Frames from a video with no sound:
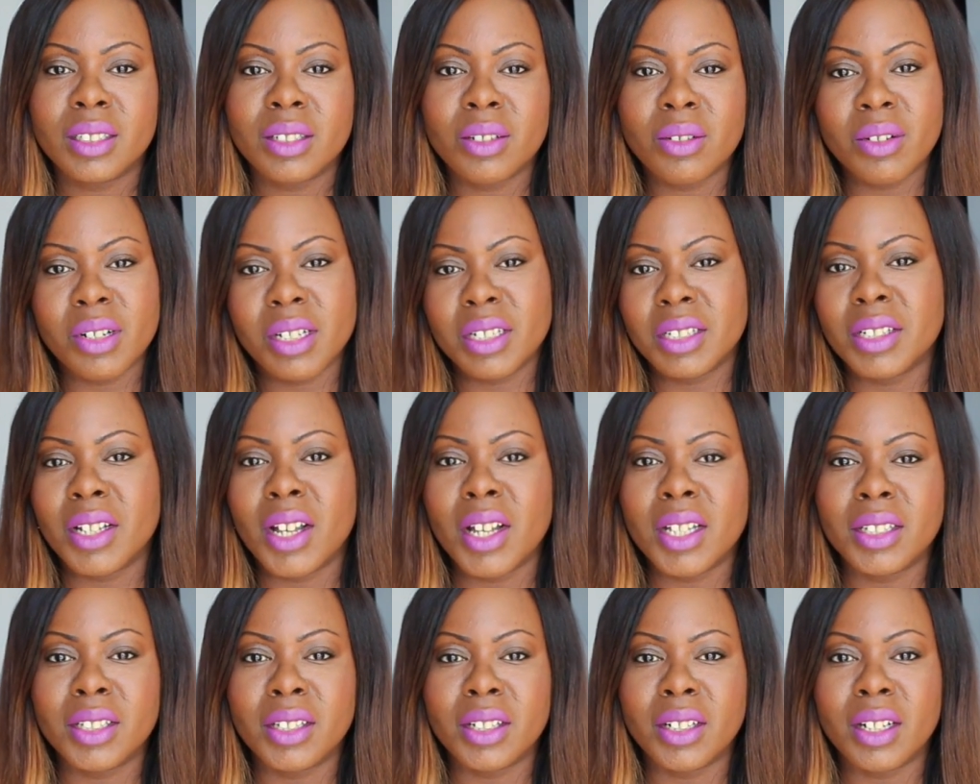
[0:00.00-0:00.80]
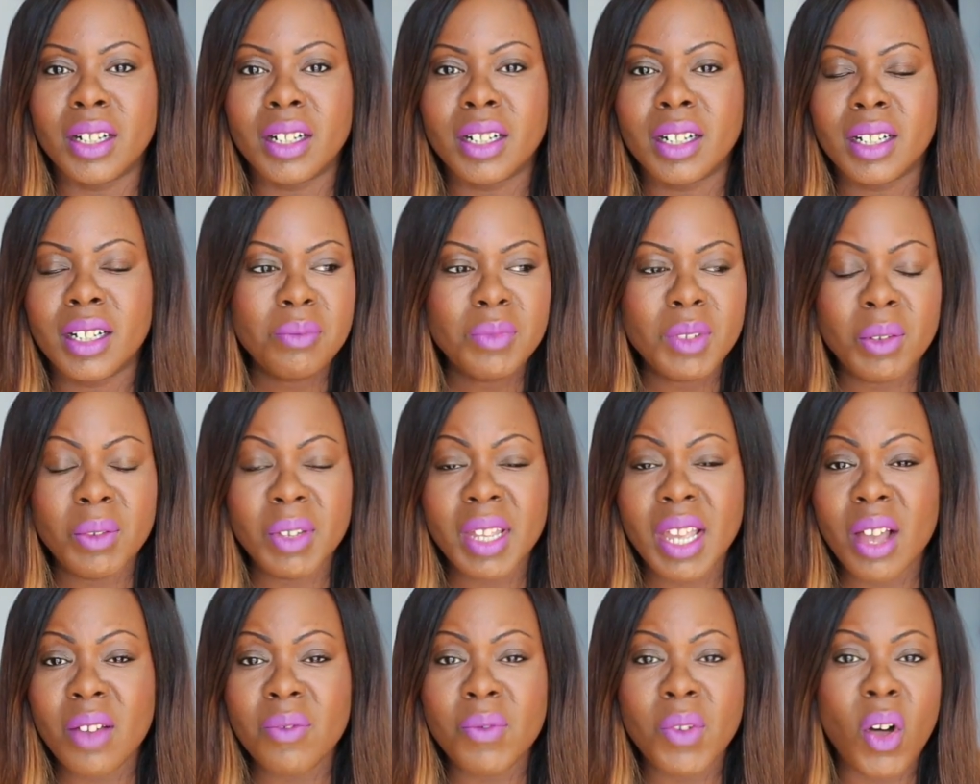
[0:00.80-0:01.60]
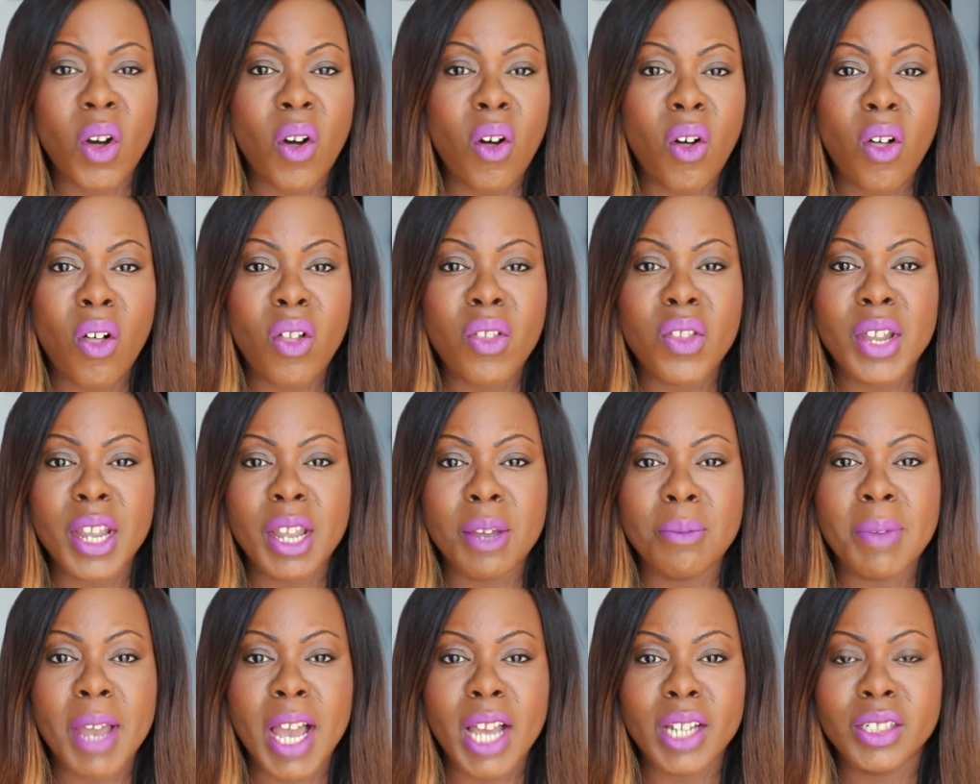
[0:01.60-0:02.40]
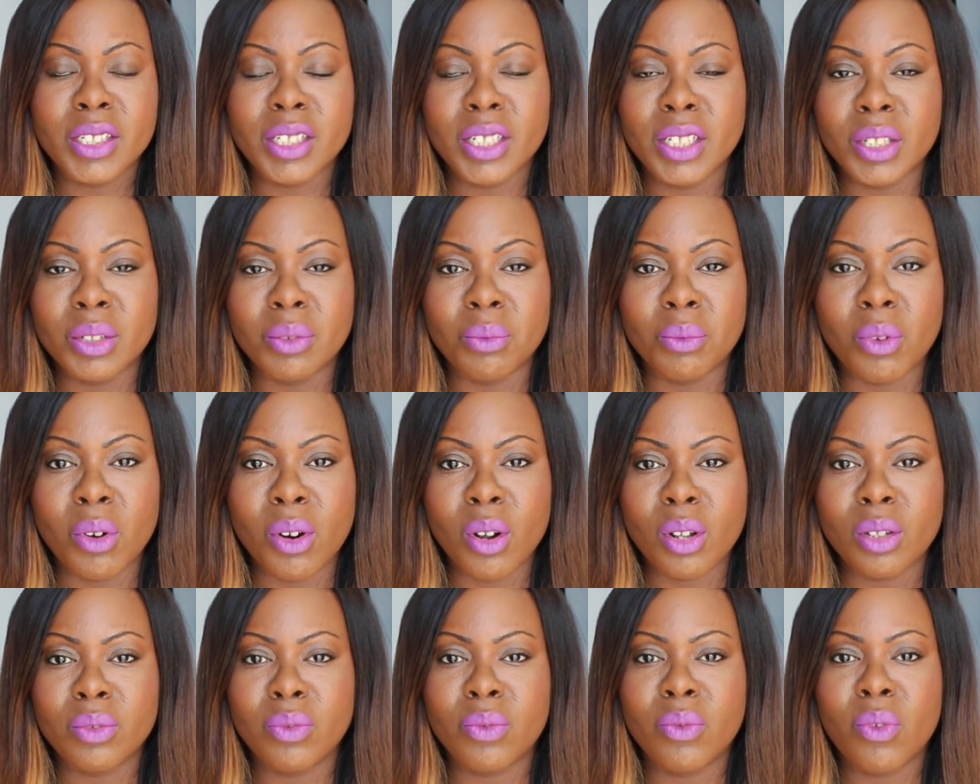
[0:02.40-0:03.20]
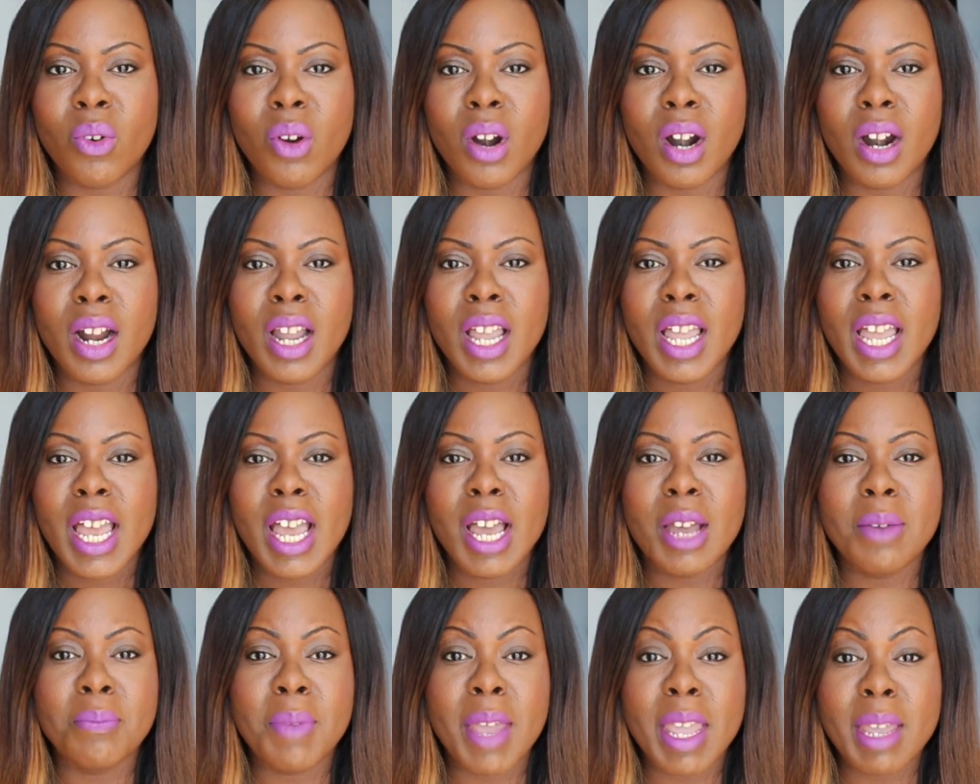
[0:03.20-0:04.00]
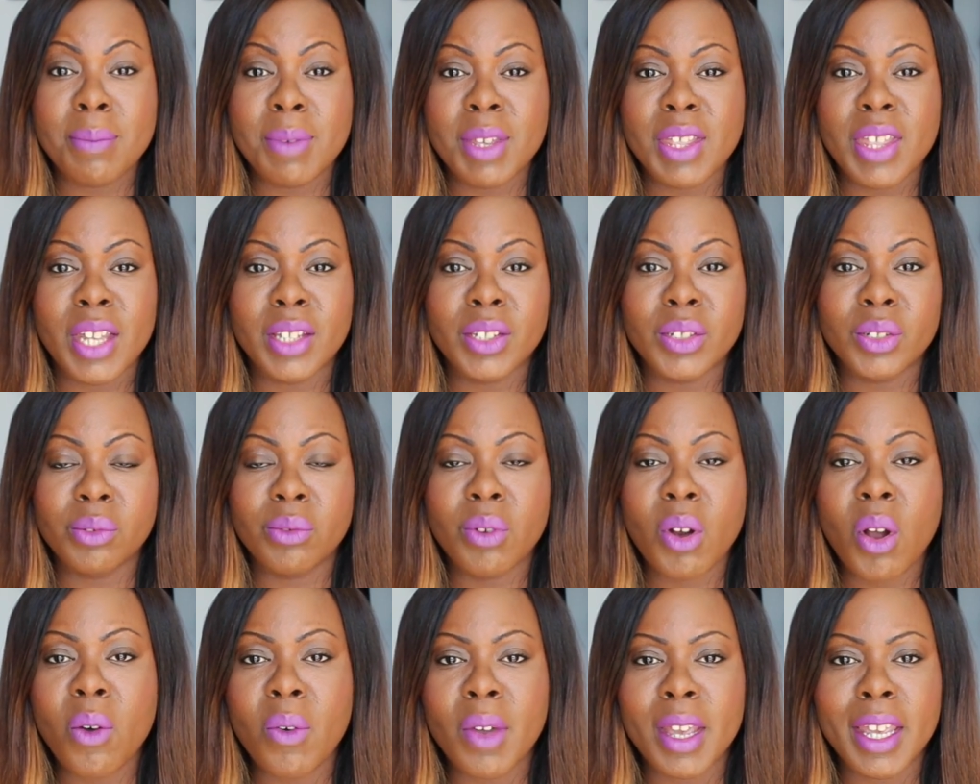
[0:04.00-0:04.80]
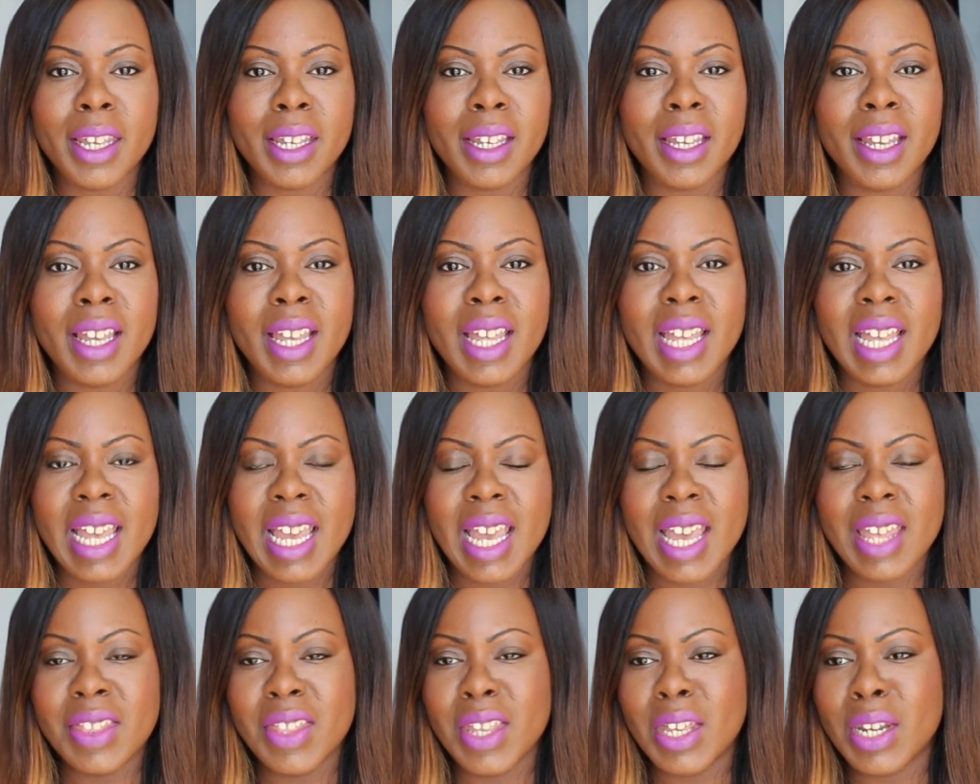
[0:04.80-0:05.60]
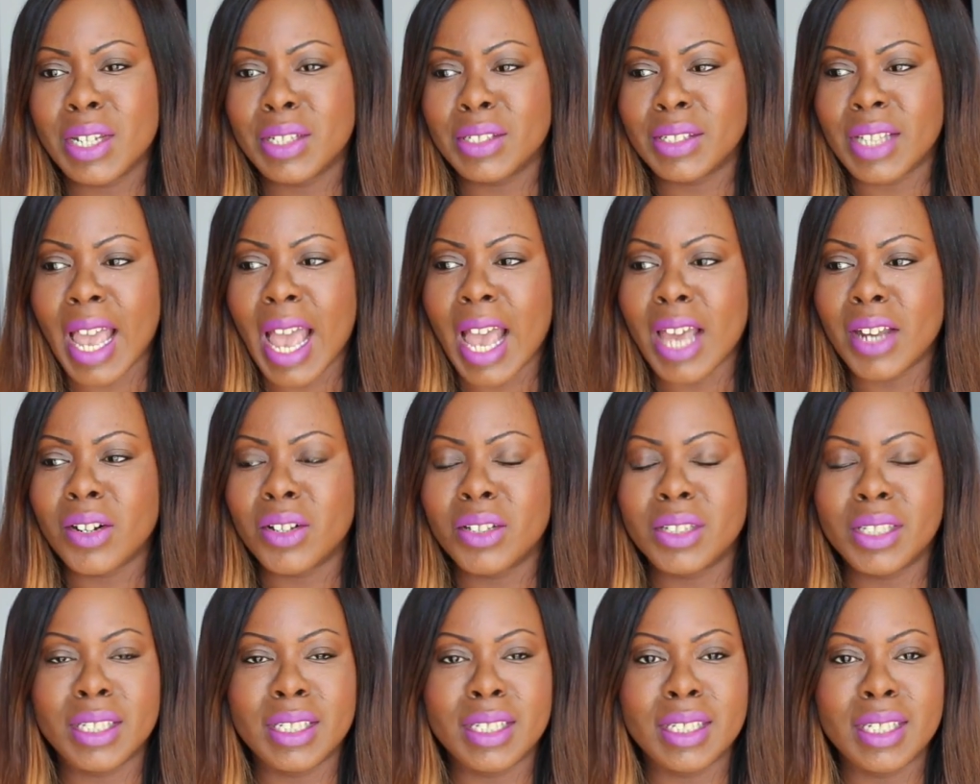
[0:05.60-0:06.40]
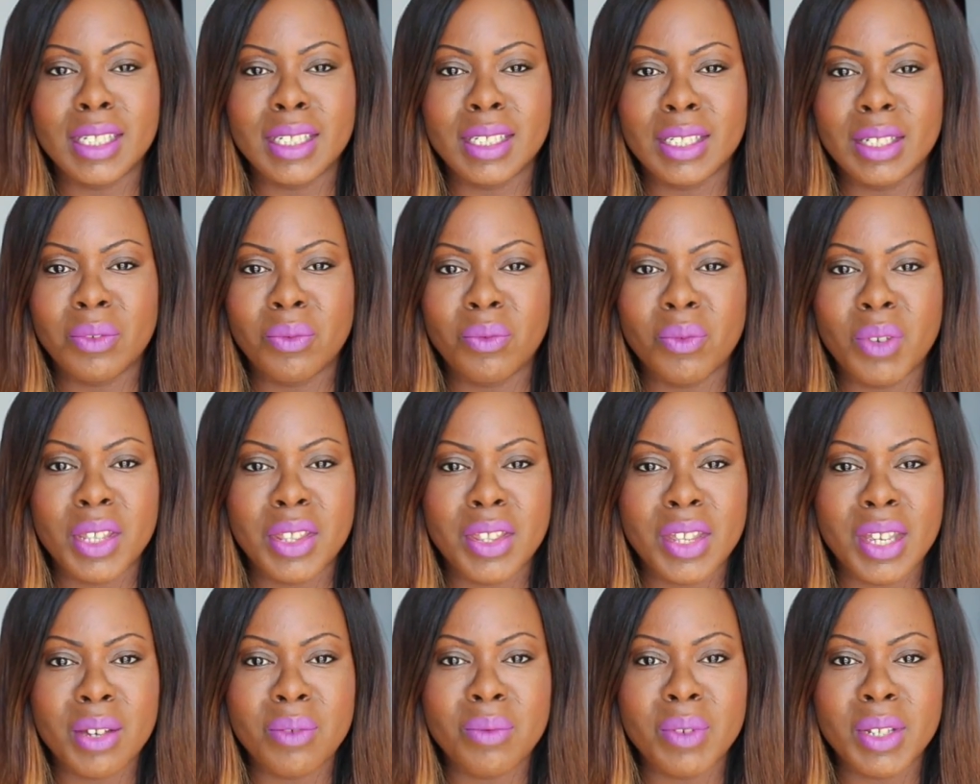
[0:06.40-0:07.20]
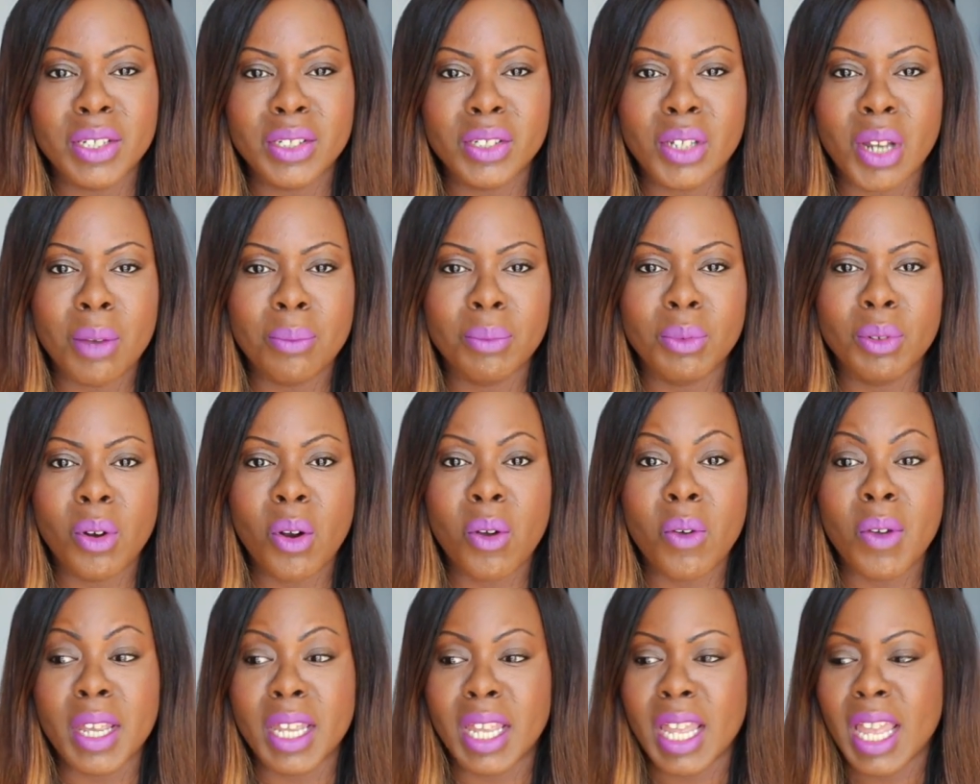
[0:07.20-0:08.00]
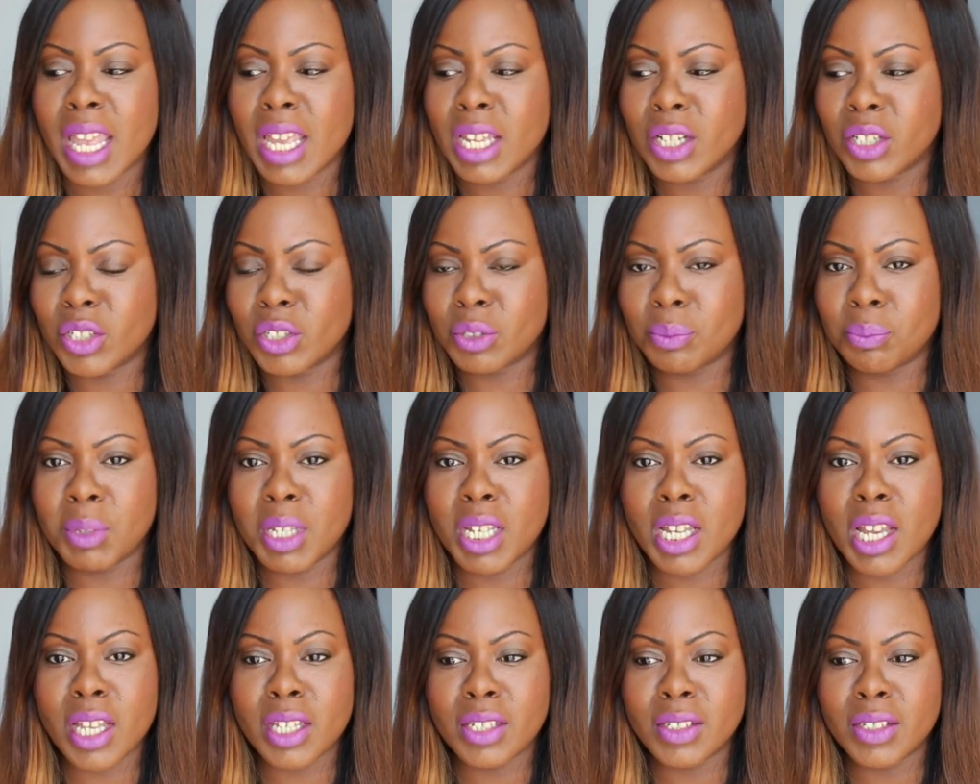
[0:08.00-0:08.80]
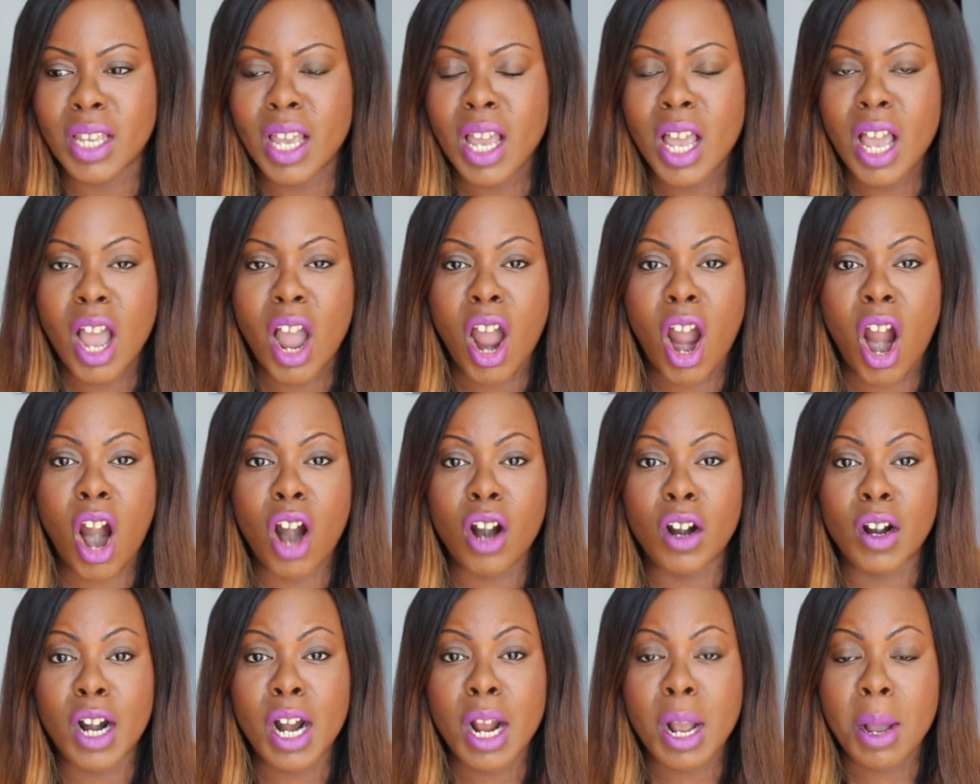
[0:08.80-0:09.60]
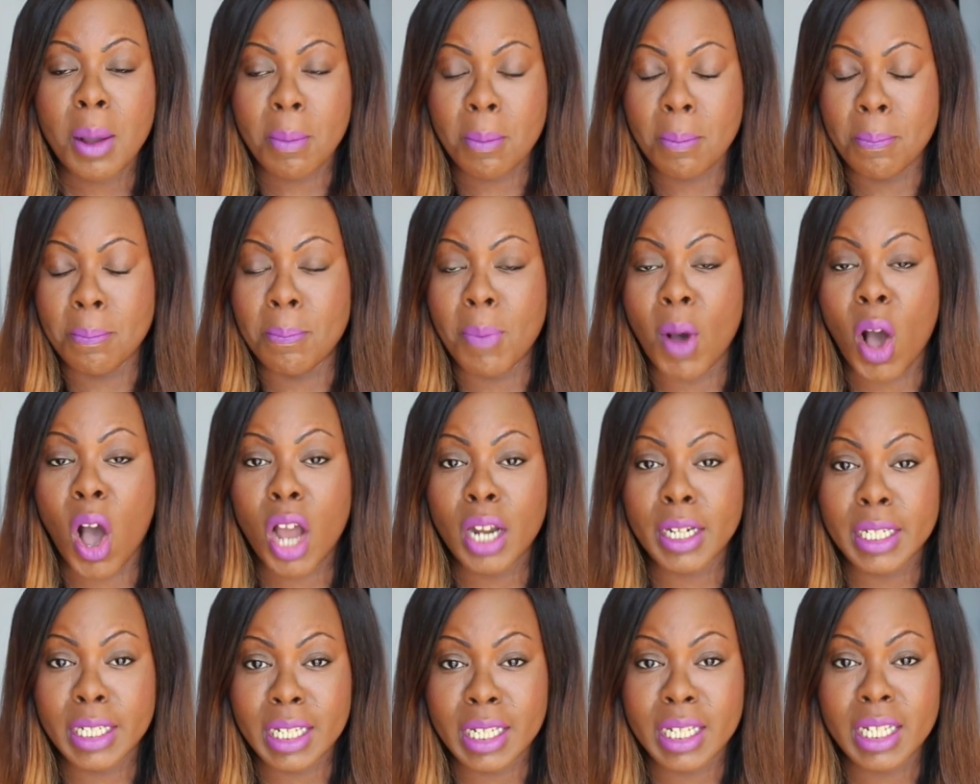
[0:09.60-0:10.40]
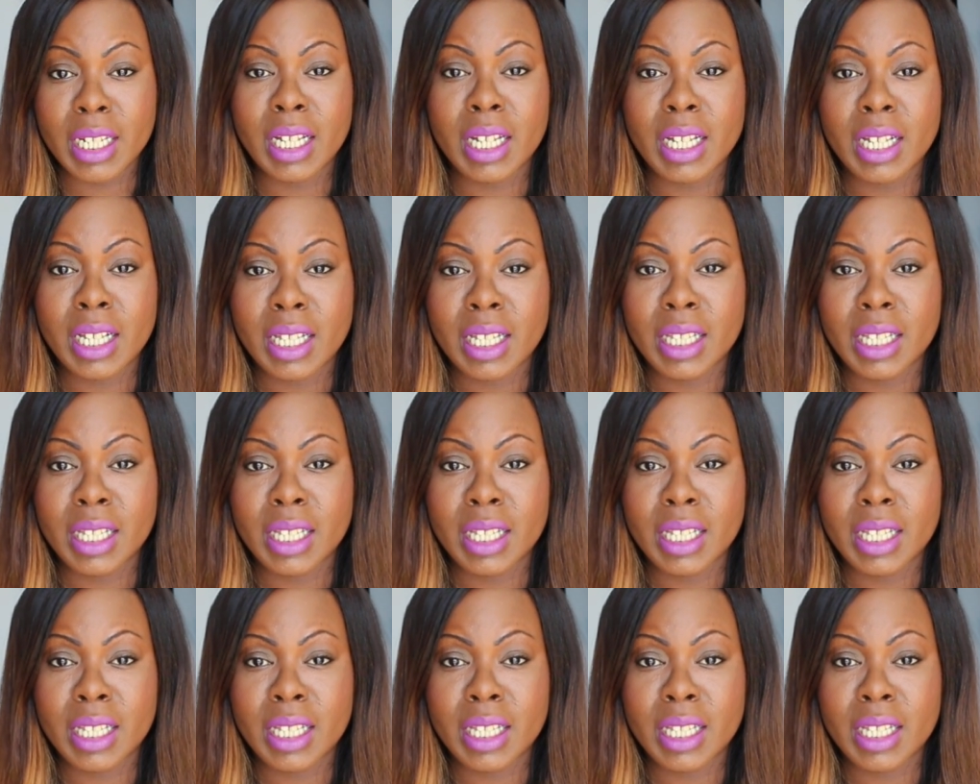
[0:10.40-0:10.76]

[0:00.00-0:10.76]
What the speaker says: or a toddler. We have all the compassion in the world for a baby that's growing, and then as adults it's as if we think we stop growing just because our body,